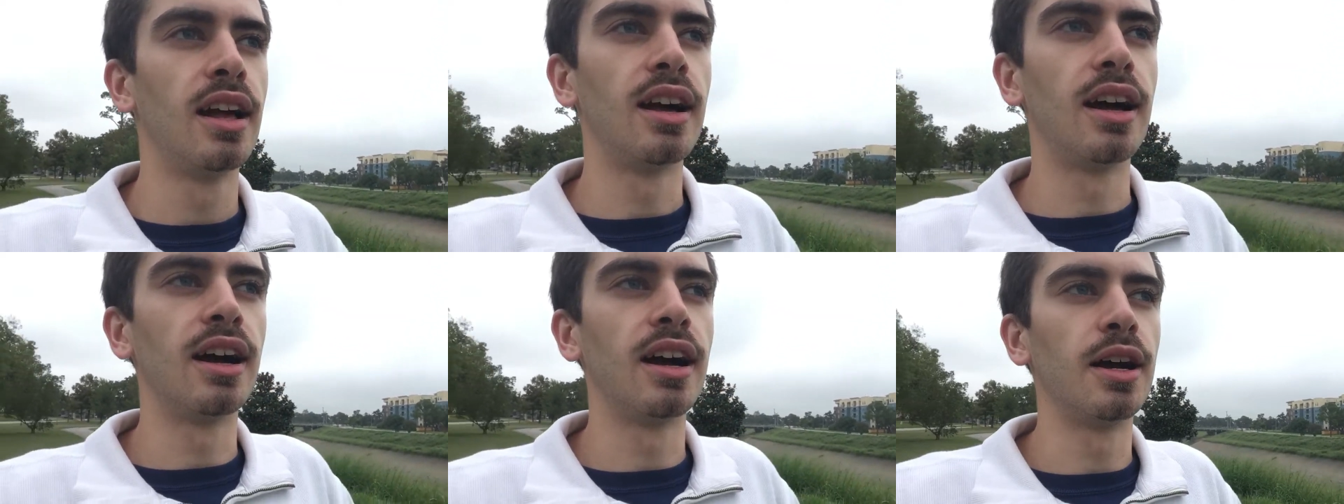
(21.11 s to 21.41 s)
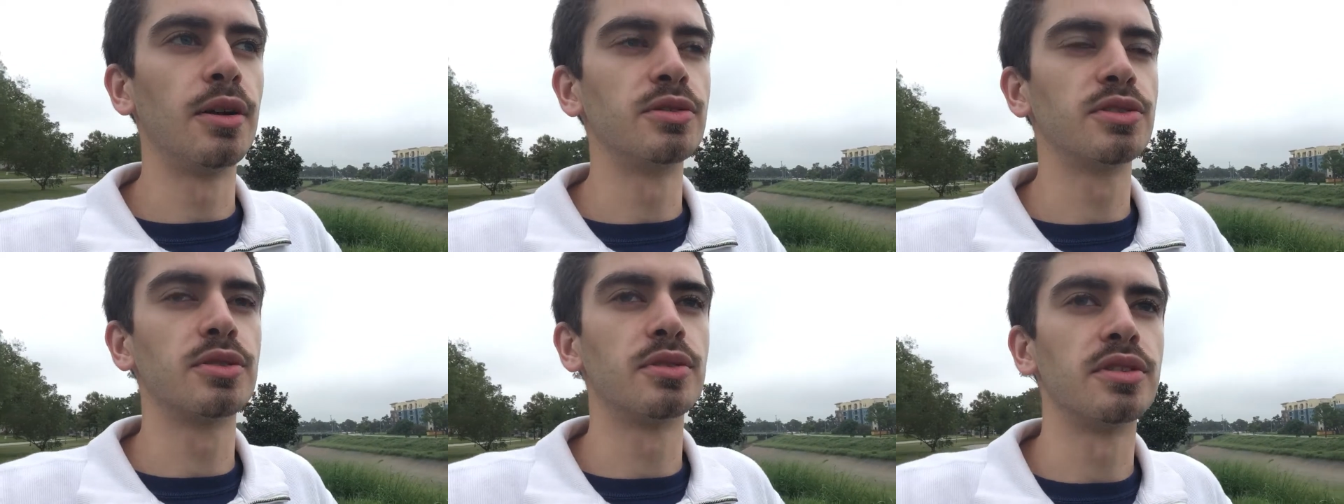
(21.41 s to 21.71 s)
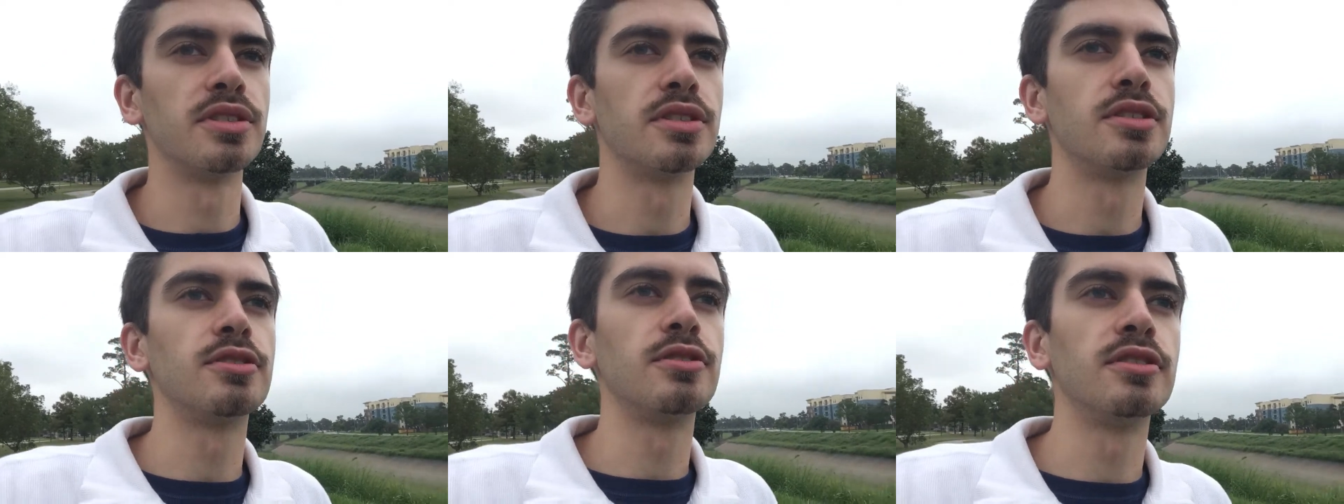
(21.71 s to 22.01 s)
I was
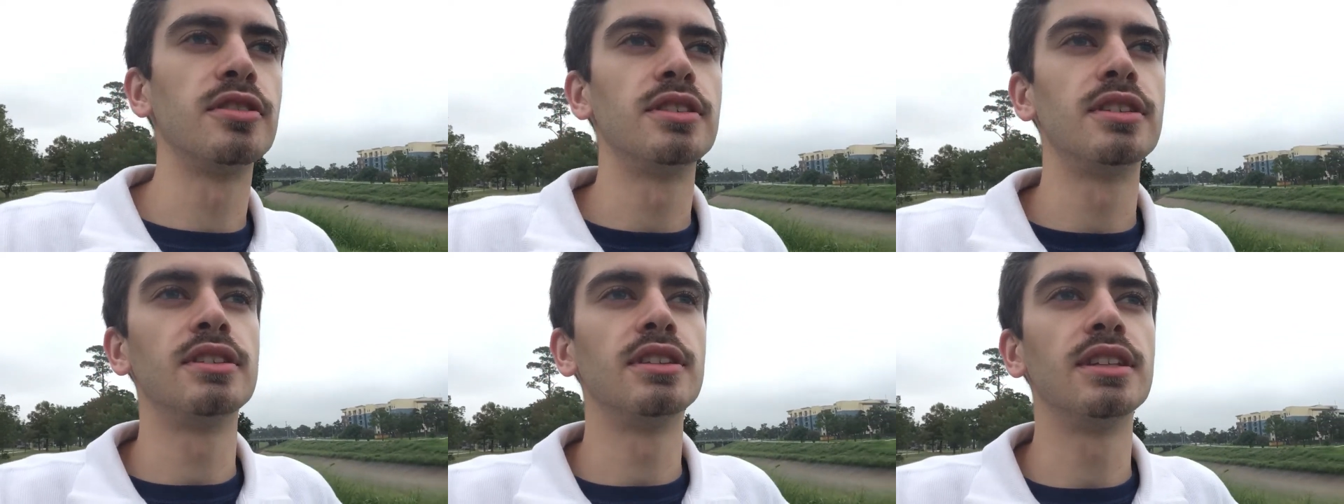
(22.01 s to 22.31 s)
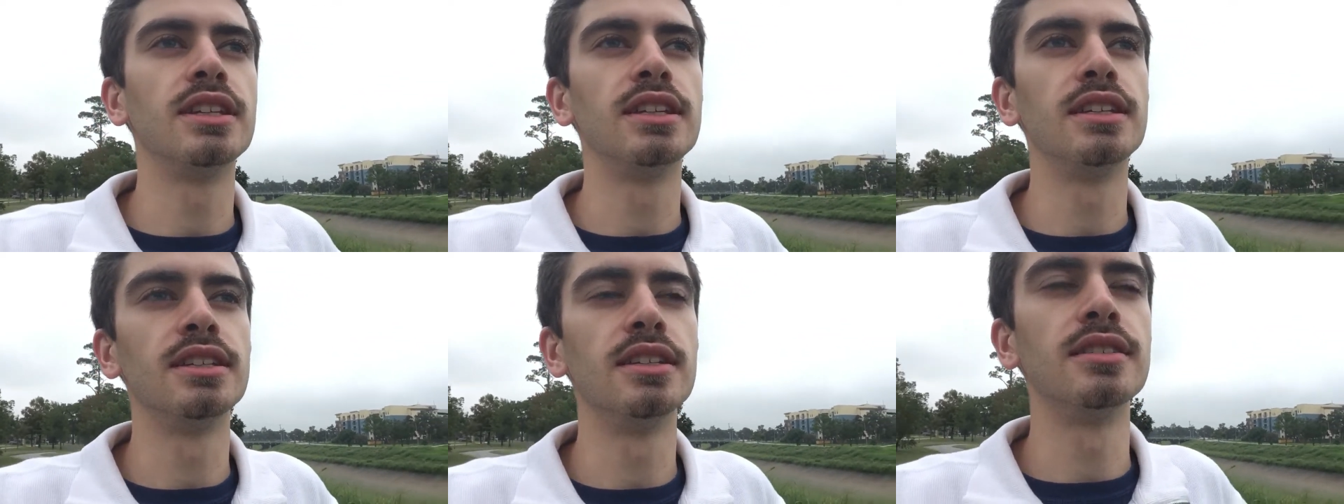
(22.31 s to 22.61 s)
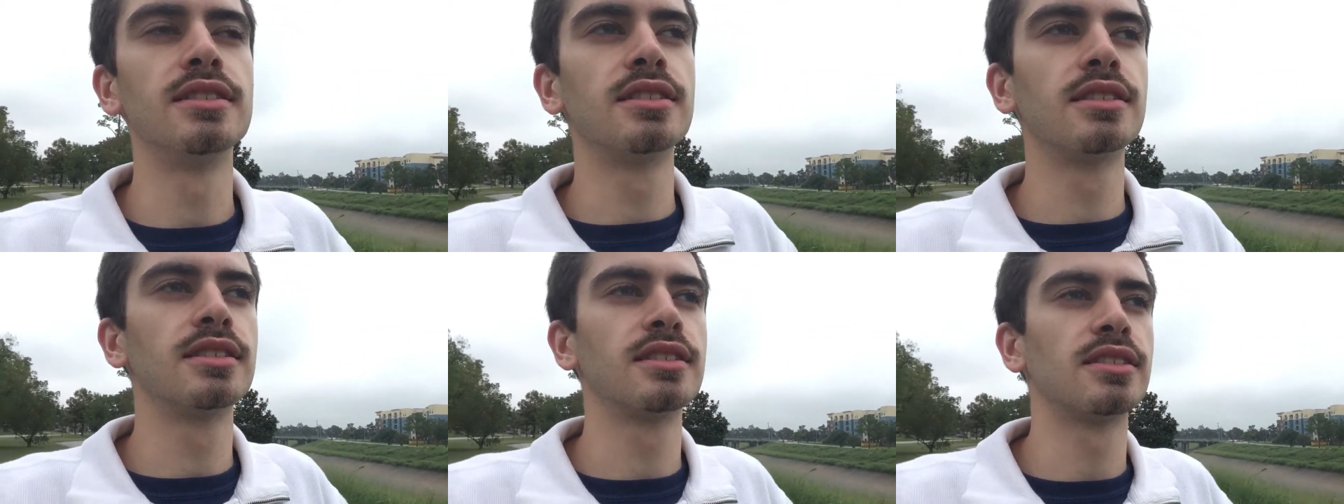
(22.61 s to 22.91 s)
going to
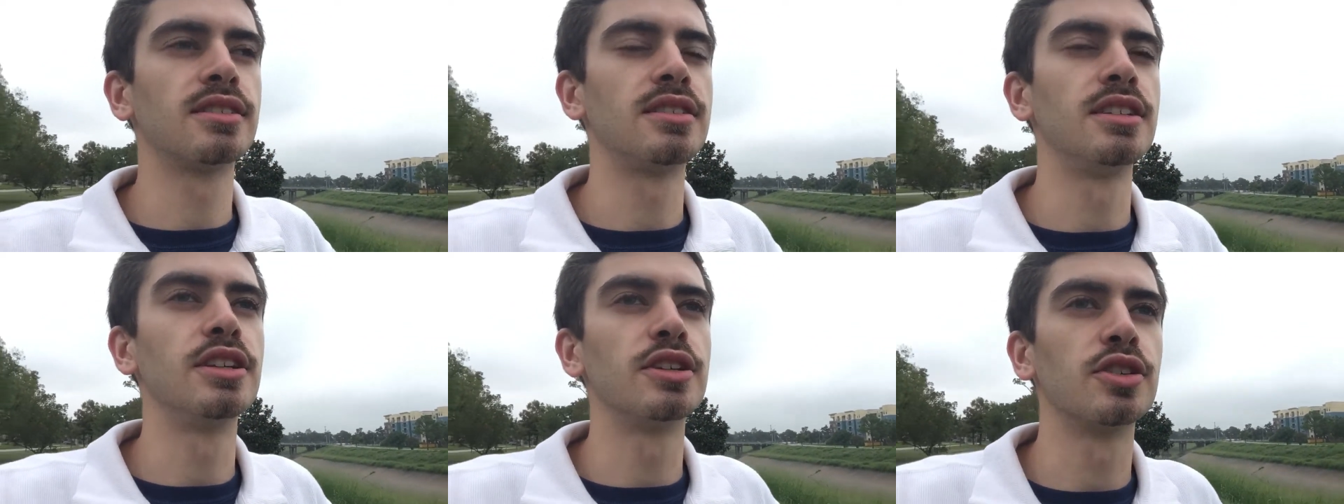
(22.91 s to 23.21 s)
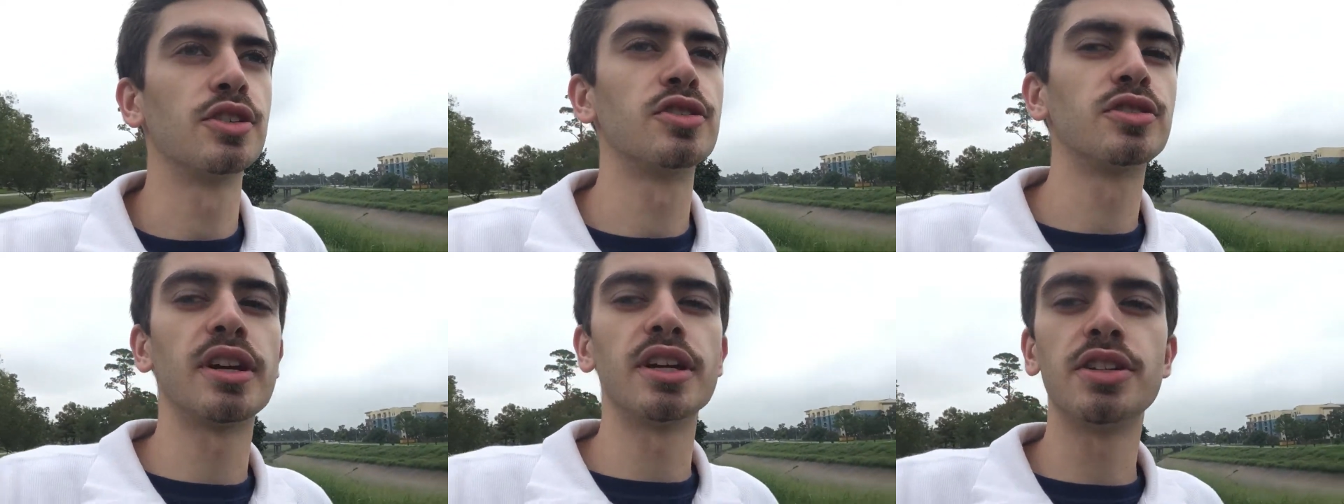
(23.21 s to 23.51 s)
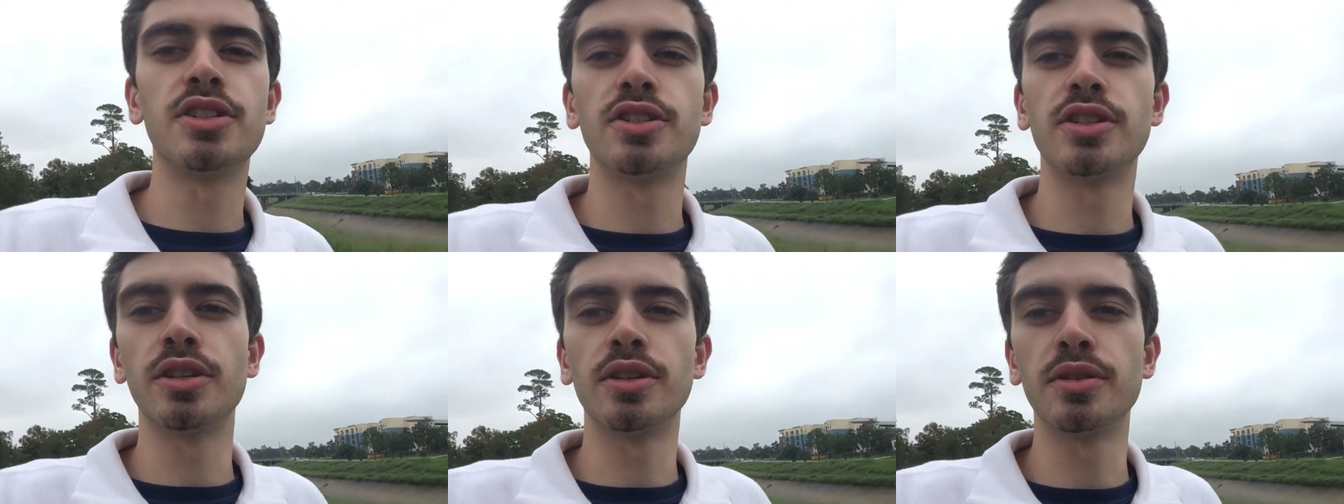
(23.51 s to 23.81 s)
these sneaker
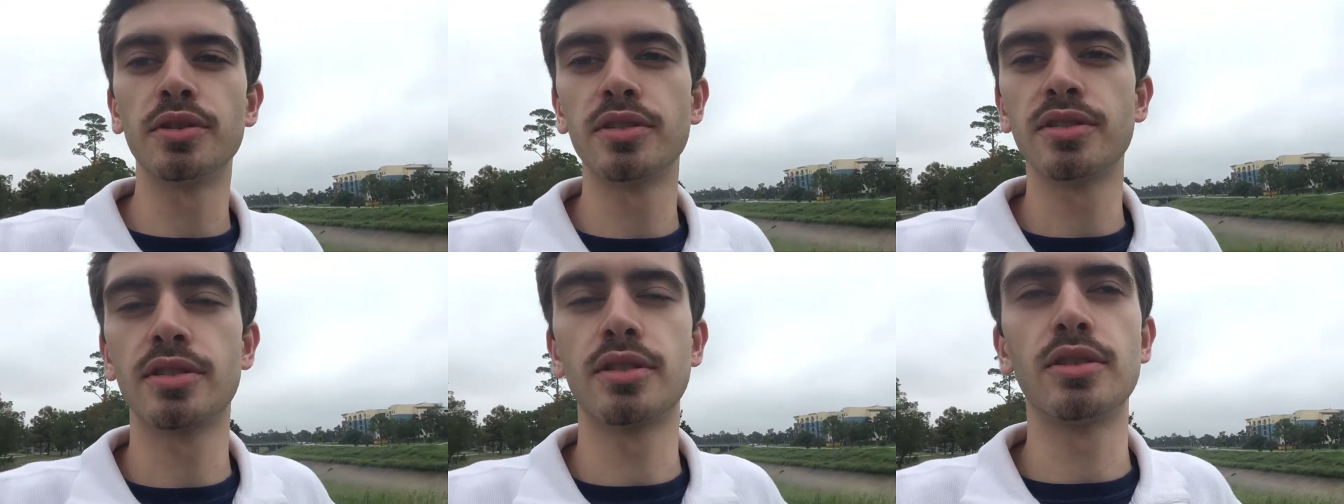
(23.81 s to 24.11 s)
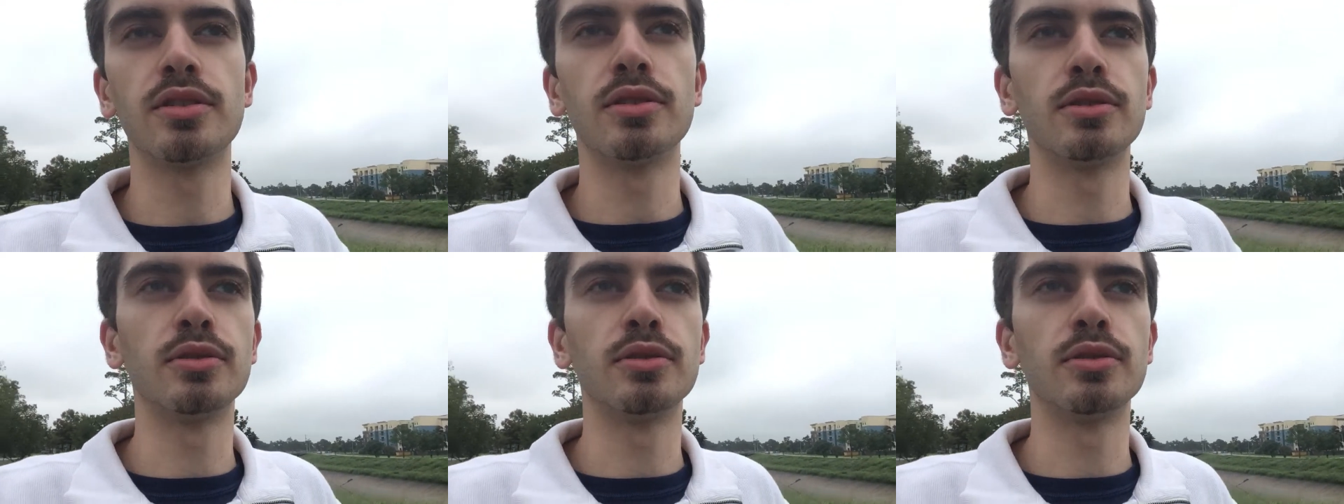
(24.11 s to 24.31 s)
trade shows